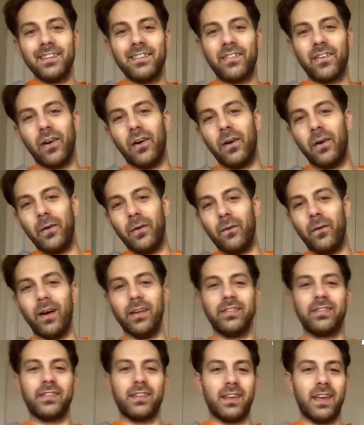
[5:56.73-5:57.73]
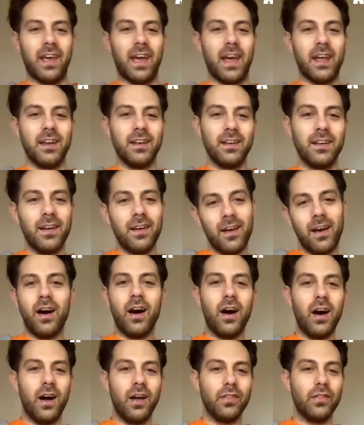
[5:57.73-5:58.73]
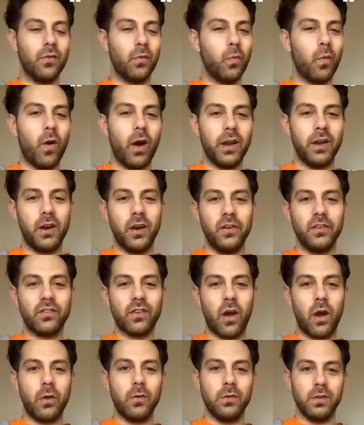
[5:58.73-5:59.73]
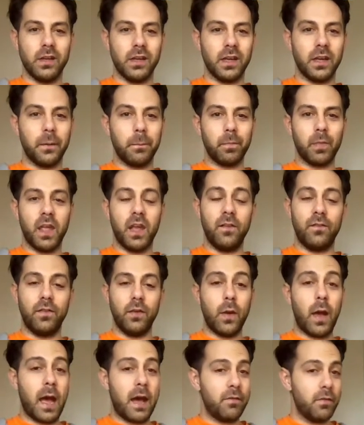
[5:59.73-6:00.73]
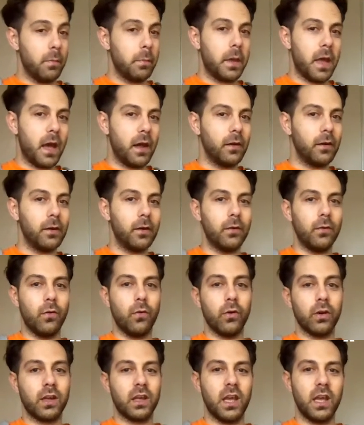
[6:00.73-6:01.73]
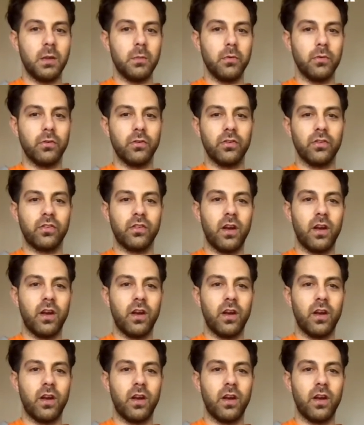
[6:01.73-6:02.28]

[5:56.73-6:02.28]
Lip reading: So once again, the white notes only. If you have a piano or a keyboard